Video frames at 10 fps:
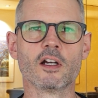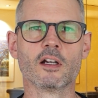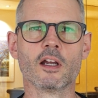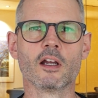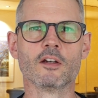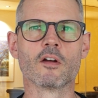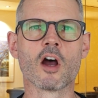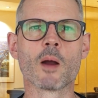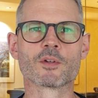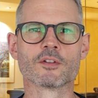an
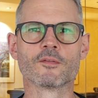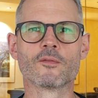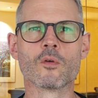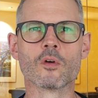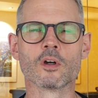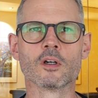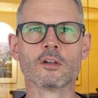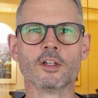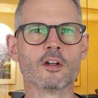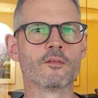option for,
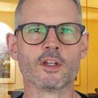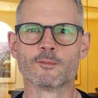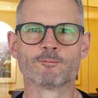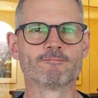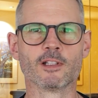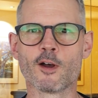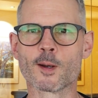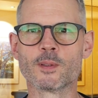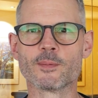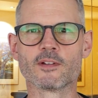a lot
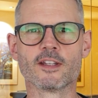of people,